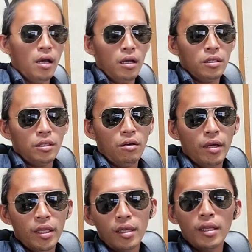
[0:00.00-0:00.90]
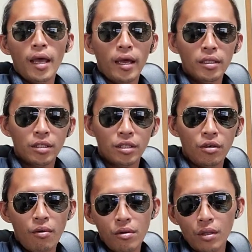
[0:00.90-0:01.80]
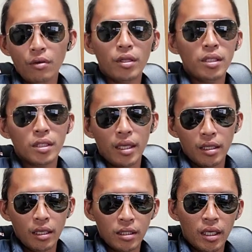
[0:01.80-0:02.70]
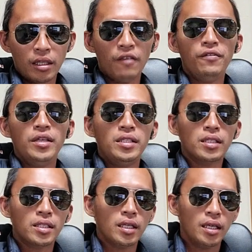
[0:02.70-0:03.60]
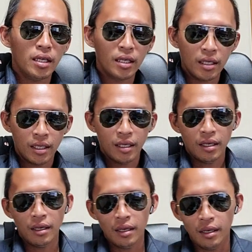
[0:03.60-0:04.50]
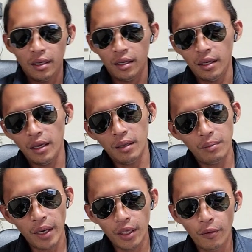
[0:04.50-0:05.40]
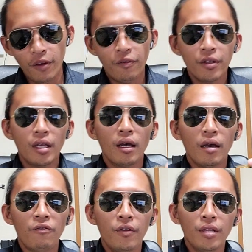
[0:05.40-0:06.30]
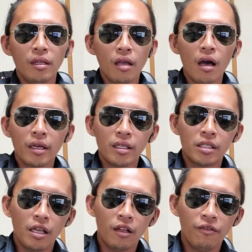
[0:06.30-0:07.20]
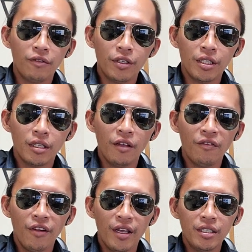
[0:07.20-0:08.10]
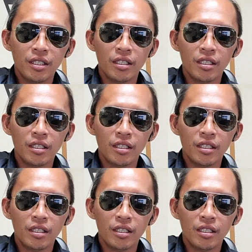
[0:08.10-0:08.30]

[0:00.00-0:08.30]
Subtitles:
So at a glance, you won't notice that it's a TEVISE. And by the way, for the lock itself, there's a difference.